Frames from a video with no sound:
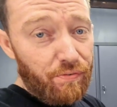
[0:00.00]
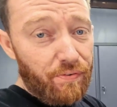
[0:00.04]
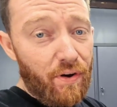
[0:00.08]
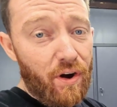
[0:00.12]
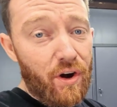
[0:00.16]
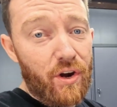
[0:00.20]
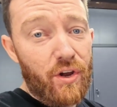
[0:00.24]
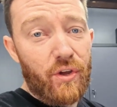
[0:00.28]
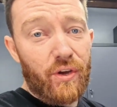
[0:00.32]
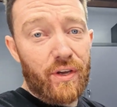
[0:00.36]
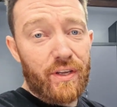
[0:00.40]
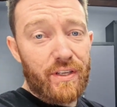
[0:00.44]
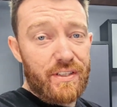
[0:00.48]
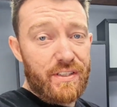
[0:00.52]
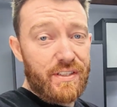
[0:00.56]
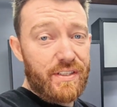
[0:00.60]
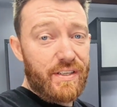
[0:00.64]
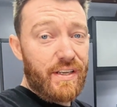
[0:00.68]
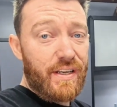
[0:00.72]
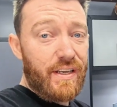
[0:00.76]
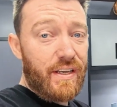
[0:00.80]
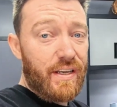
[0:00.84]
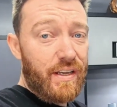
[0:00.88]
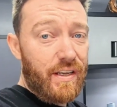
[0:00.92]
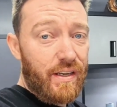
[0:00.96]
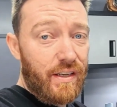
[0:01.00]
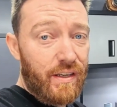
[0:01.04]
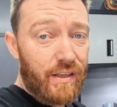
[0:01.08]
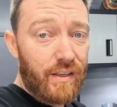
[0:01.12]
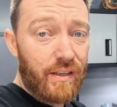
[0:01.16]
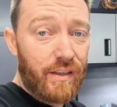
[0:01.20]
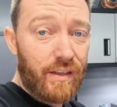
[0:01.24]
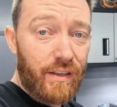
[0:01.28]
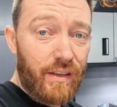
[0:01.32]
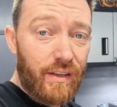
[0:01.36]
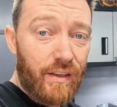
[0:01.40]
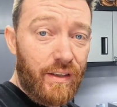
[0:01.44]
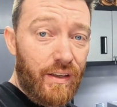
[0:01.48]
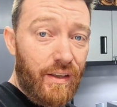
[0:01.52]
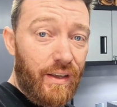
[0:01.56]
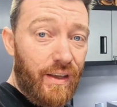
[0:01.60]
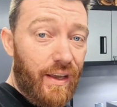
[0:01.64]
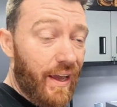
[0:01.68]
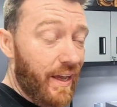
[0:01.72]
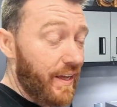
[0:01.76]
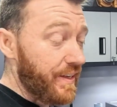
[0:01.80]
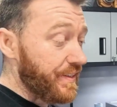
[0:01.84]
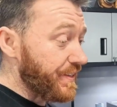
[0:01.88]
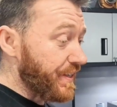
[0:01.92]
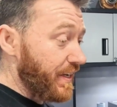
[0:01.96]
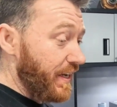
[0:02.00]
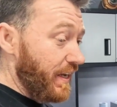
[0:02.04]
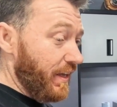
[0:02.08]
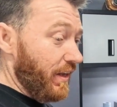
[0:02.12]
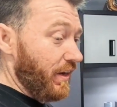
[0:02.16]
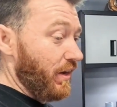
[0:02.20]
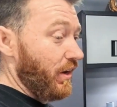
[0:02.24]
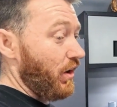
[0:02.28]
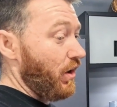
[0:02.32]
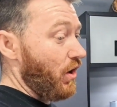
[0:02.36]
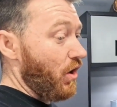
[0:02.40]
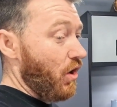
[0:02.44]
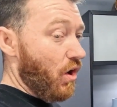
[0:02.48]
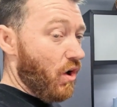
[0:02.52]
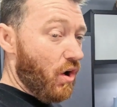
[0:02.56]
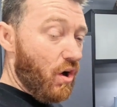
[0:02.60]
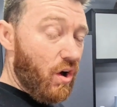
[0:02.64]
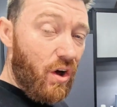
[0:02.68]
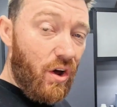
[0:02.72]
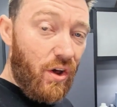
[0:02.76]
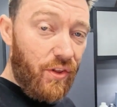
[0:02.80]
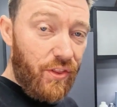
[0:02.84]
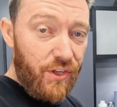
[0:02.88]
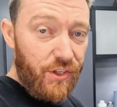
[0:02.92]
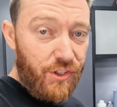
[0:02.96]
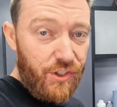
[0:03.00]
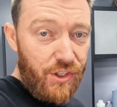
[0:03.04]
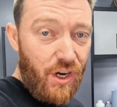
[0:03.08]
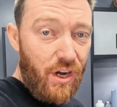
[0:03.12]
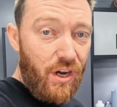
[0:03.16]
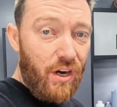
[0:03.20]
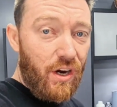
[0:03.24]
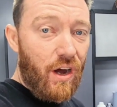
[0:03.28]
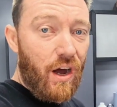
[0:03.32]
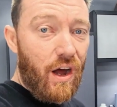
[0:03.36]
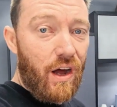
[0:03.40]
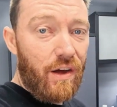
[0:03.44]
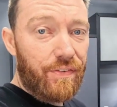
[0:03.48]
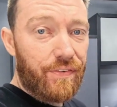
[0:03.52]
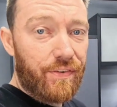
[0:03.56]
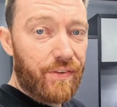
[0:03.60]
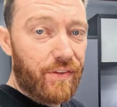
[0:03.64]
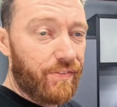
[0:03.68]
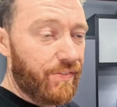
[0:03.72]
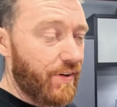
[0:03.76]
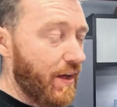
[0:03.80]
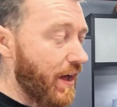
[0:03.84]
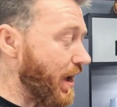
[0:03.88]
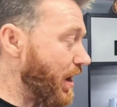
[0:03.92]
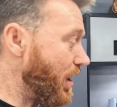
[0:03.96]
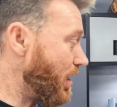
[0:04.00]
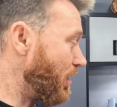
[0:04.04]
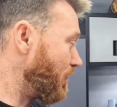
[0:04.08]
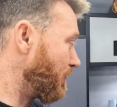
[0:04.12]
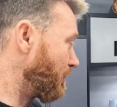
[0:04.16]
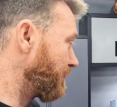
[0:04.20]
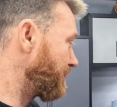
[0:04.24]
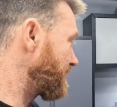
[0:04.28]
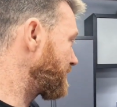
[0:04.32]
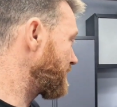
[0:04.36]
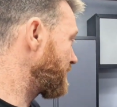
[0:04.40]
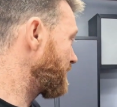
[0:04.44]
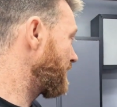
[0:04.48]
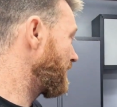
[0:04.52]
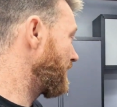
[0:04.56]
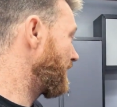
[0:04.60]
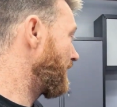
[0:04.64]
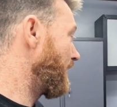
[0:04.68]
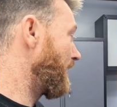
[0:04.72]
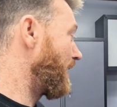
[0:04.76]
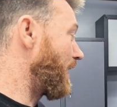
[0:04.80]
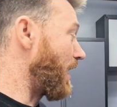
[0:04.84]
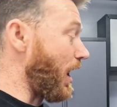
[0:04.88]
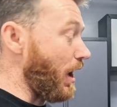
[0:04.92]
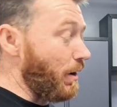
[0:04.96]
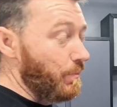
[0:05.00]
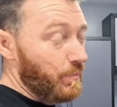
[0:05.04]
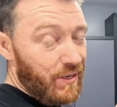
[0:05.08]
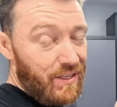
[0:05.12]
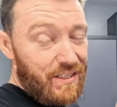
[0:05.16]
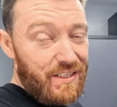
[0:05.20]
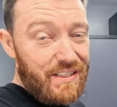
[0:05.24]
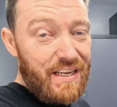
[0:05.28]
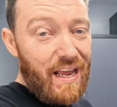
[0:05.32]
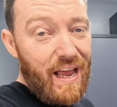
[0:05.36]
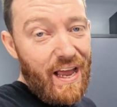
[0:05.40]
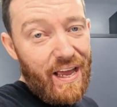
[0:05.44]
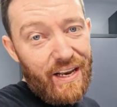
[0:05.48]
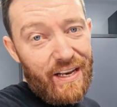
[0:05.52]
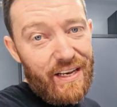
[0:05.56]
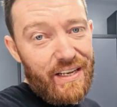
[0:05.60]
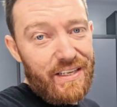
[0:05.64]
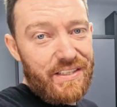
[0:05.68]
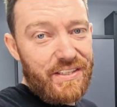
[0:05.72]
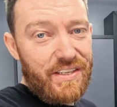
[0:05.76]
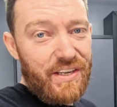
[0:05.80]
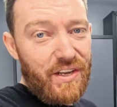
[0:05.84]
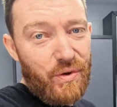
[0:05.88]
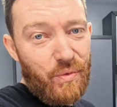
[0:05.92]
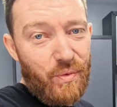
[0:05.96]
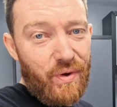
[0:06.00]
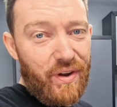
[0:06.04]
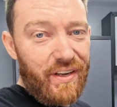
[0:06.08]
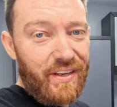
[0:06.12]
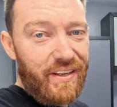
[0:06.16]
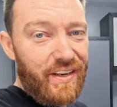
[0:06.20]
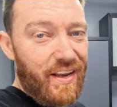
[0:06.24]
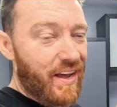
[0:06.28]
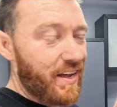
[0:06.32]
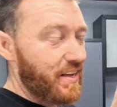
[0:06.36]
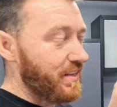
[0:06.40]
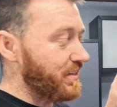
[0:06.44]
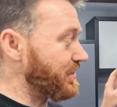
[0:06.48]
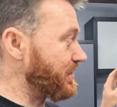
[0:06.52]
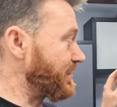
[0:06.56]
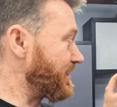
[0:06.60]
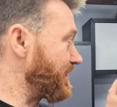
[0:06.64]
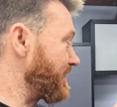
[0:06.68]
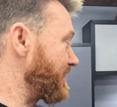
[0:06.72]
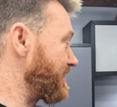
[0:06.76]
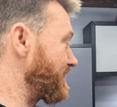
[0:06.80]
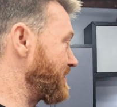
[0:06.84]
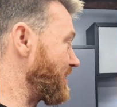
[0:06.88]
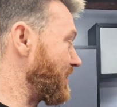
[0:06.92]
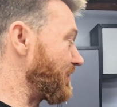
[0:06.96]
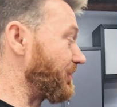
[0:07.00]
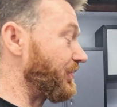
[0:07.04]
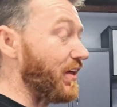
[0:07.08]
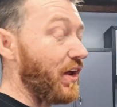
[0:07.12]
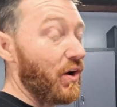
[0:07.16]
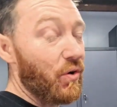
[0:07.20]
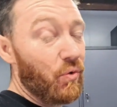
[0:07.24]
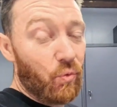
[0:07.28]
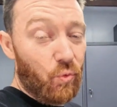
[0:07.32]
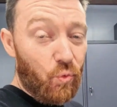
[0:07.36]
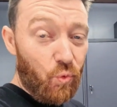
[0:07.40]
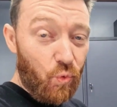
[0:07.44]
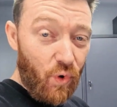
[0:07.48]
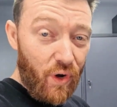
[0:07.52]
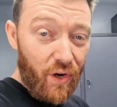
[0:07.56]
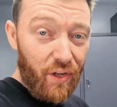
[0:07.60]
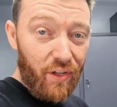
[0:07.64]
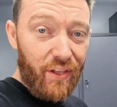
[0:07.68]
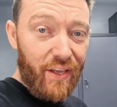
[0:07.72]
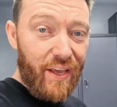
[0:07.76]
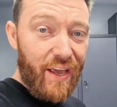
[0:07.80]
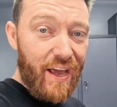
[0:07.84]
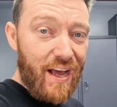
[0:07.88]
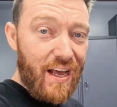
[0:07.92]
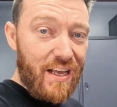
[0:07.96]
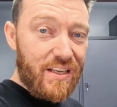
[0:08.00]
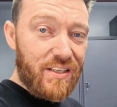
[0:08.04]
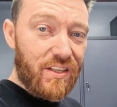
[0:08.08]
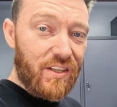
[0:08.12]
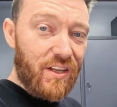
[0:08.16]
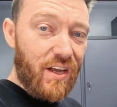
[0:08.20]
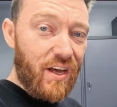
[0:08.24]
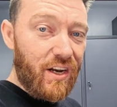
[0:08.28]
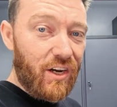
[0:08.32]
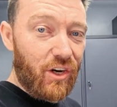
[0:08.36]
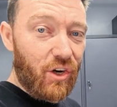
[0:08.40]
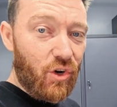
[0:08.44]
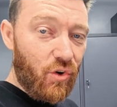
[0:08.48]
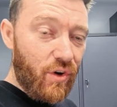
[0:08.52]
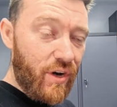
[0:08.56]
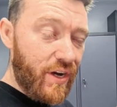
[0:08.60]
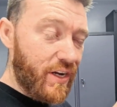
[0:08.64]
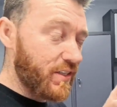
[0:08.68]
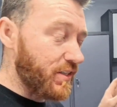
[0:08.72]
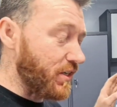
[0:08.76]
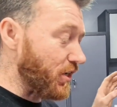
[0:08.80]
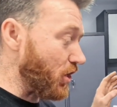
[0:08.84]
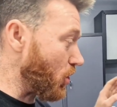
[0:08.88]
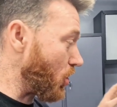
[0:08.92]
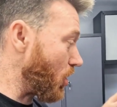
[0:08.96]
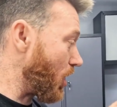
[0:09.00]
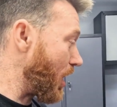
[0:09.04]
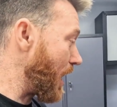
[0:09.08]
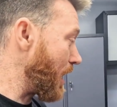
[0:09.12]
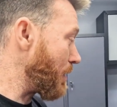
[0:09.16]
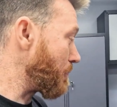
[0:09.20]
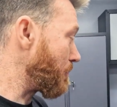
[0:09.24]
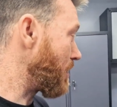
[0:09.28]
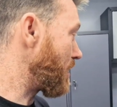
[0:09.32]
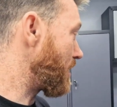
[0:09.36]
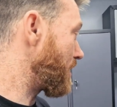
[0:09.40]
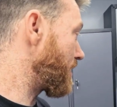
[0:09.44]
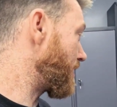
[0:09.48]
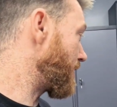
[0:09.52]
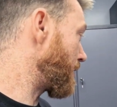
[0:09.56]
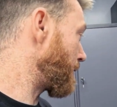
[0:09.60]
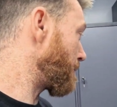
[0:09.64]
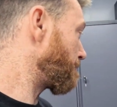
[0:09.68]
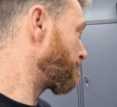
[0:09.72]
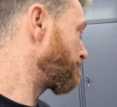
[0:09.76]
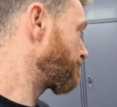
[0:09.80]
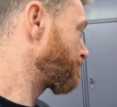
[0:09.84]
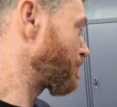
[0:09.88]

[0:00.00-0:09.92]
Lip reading: far you can see it's getting all the junk off of the valves. I'm excited to see what it does to the stuff that really has a lot of grease and grime on it.